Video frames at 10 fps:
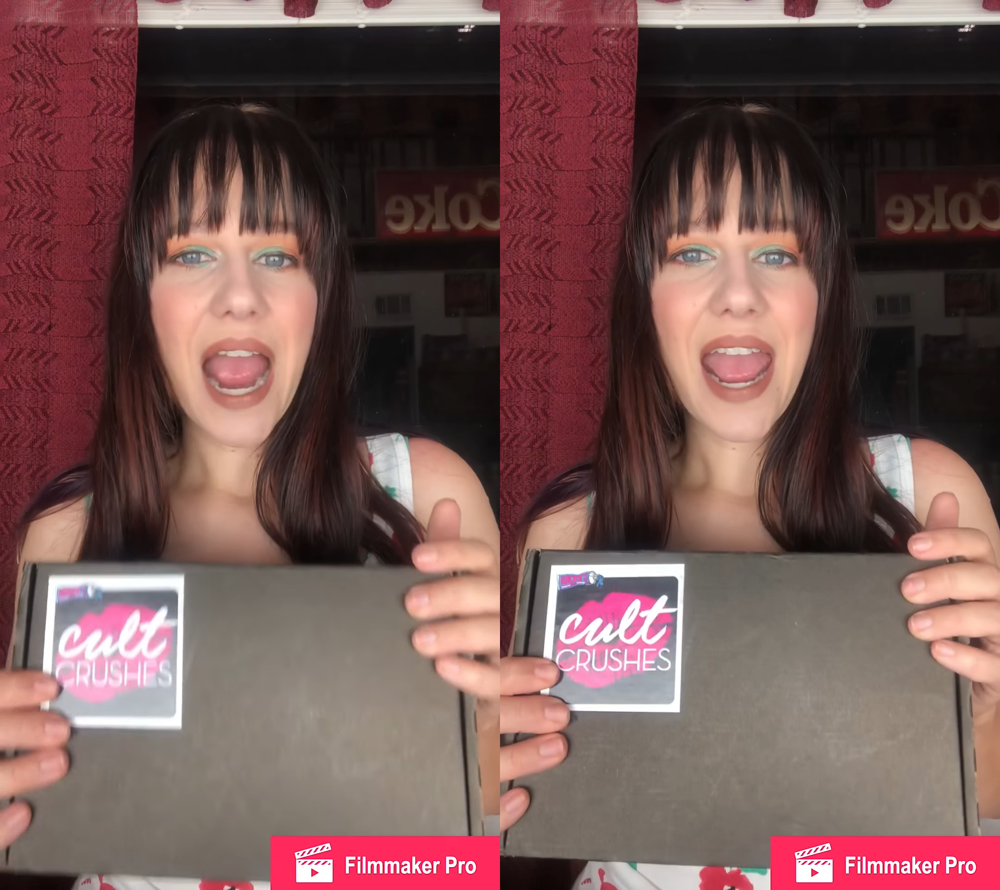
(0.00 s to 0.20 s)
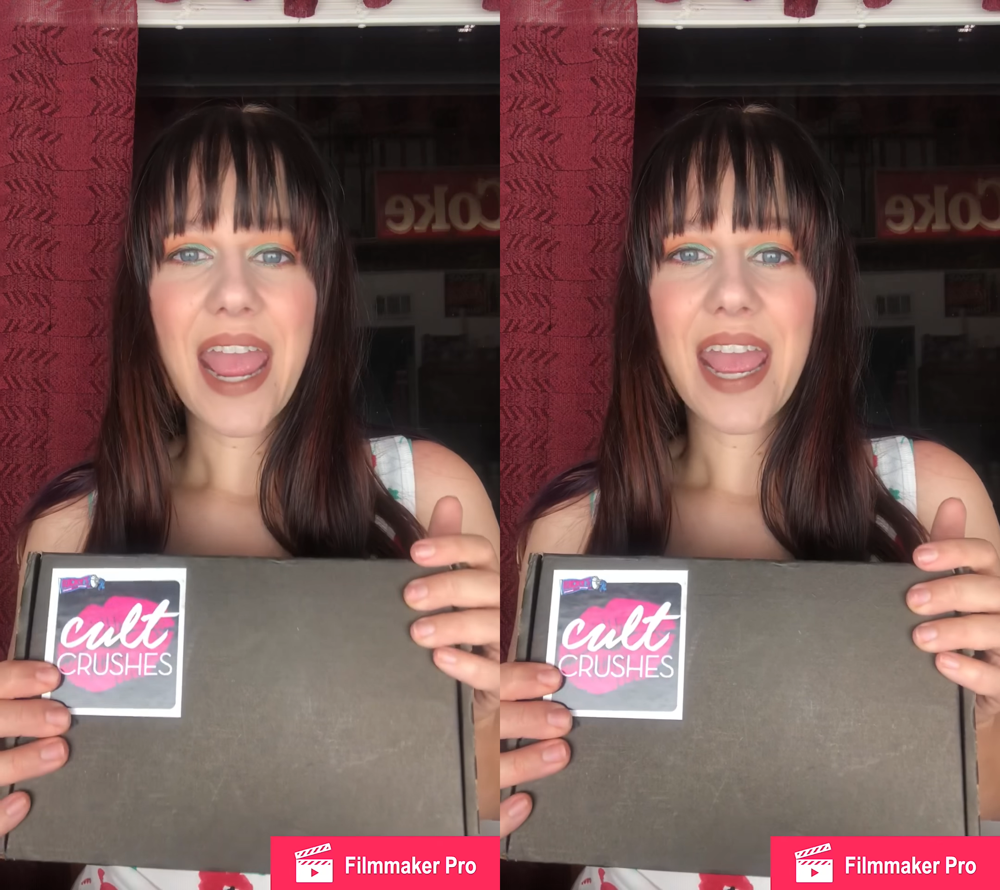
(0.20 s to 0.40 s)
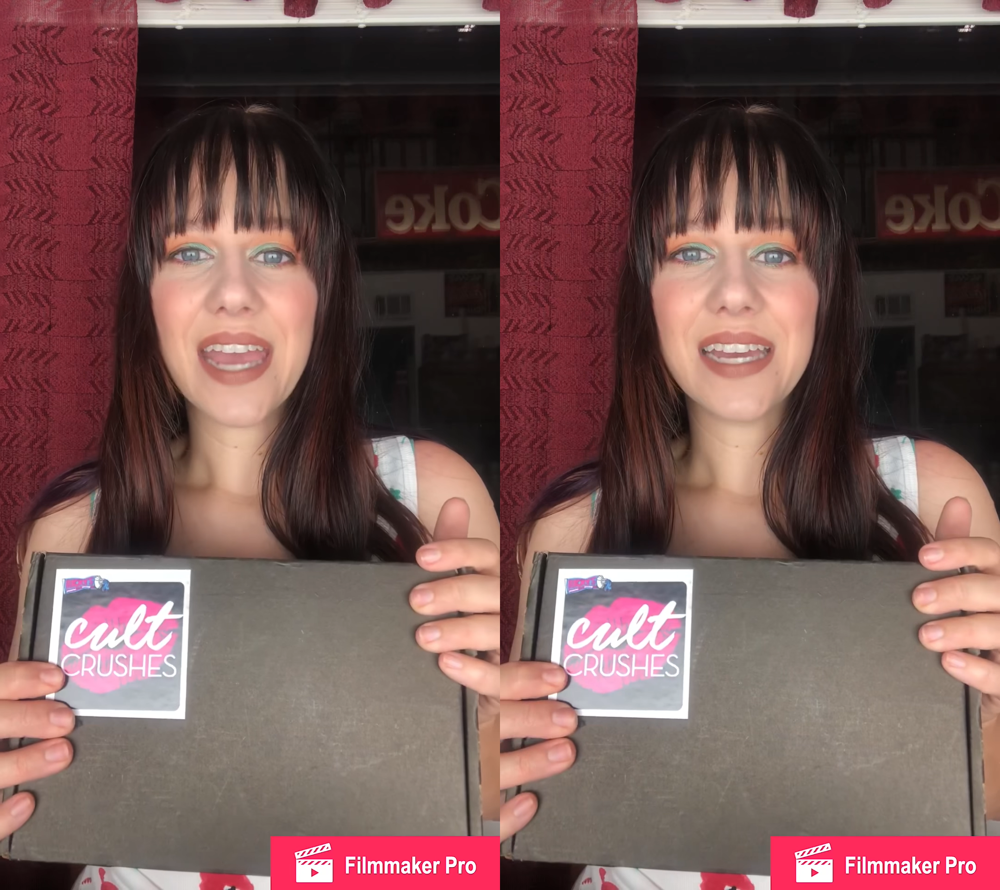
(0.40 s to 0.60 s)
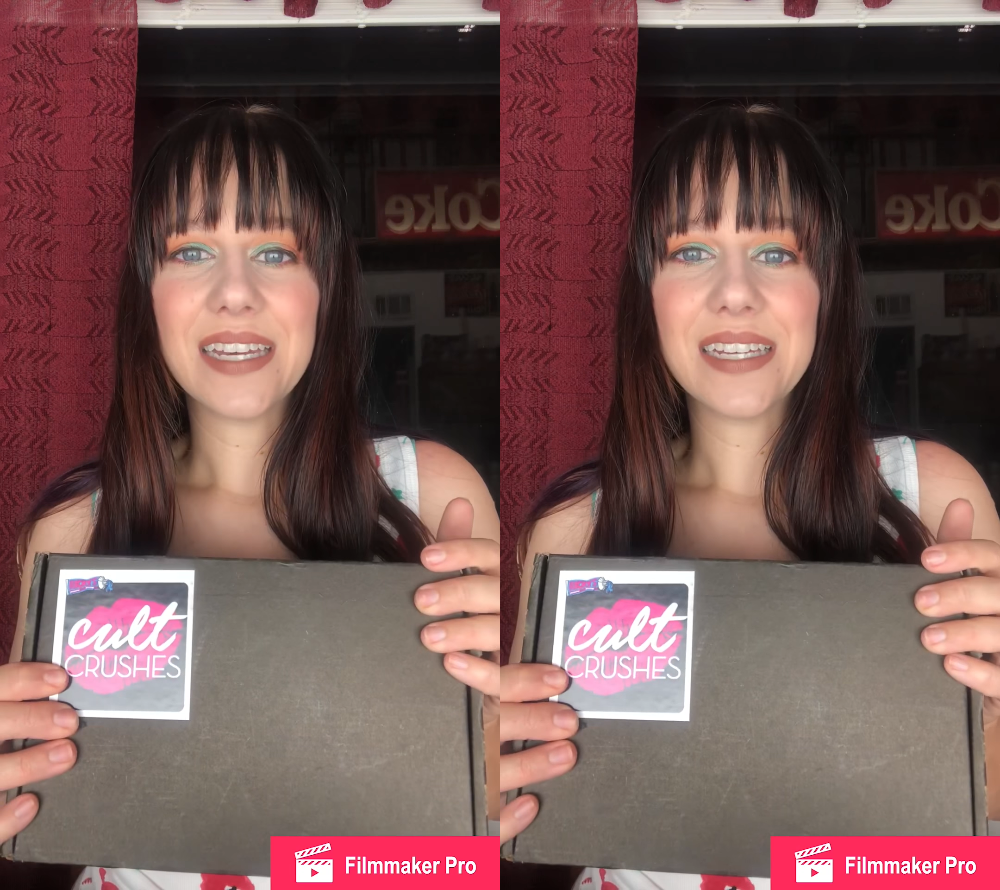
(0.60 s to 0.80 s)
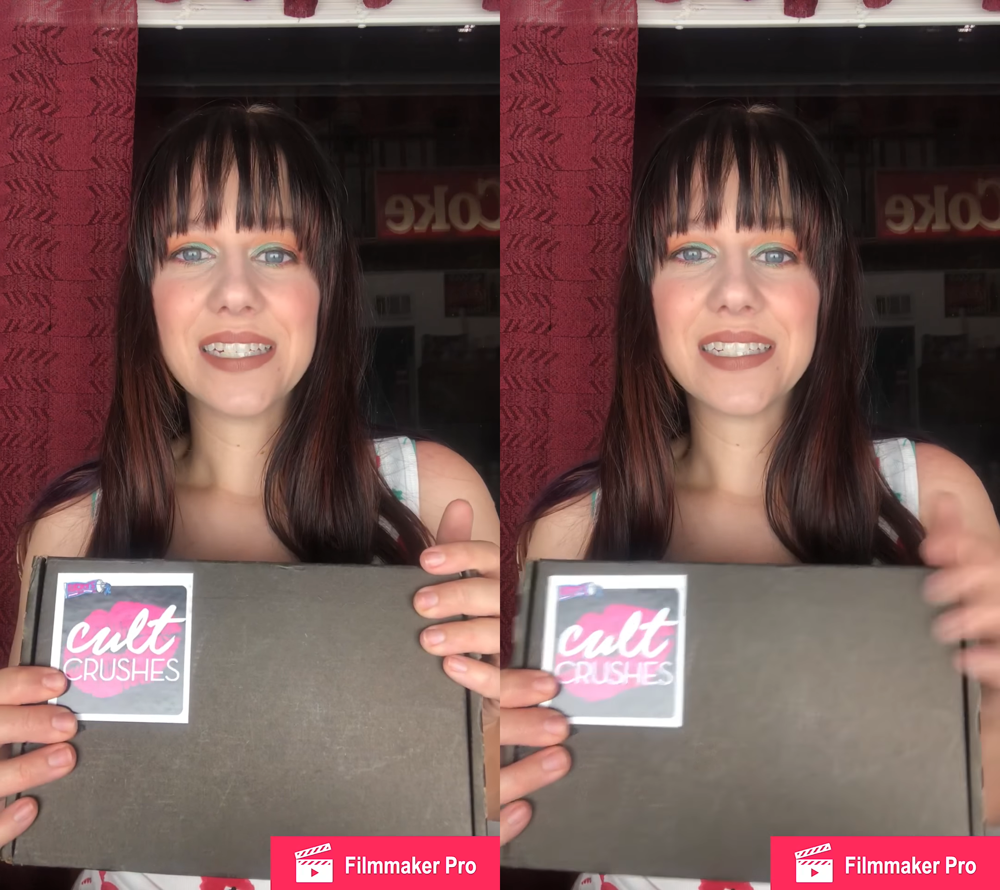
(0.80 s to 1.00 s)

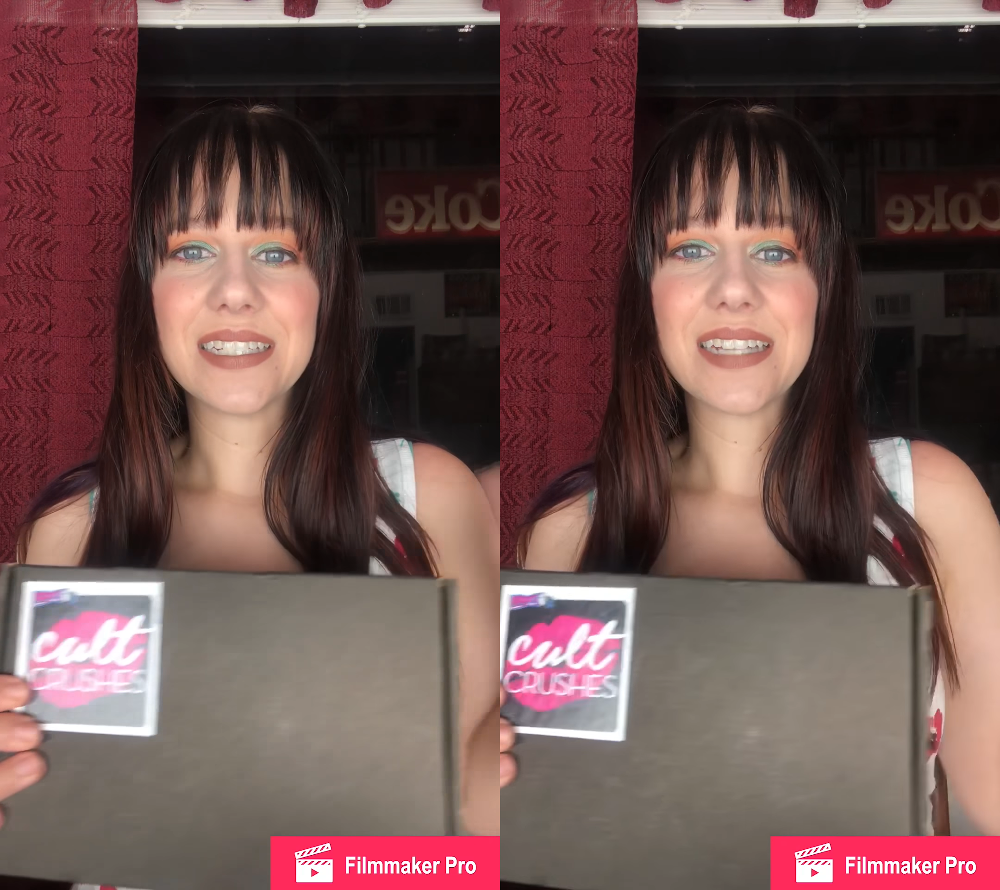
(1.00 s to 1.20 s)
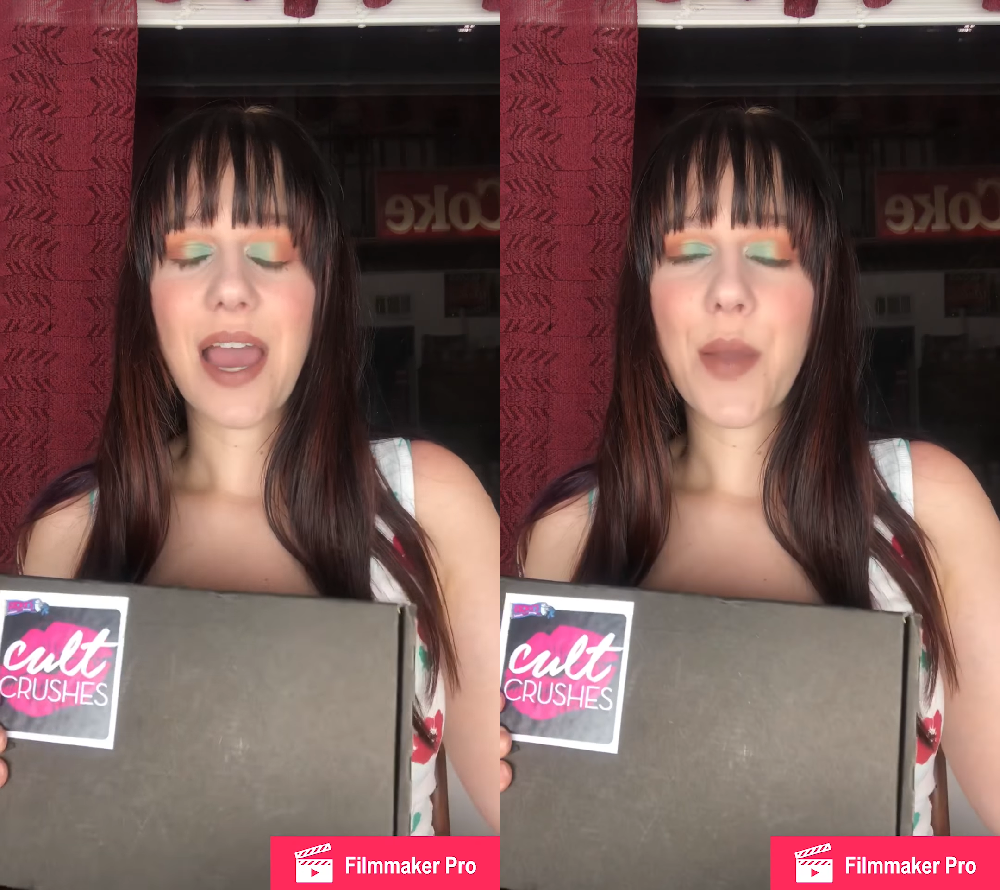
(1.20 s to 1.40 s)
And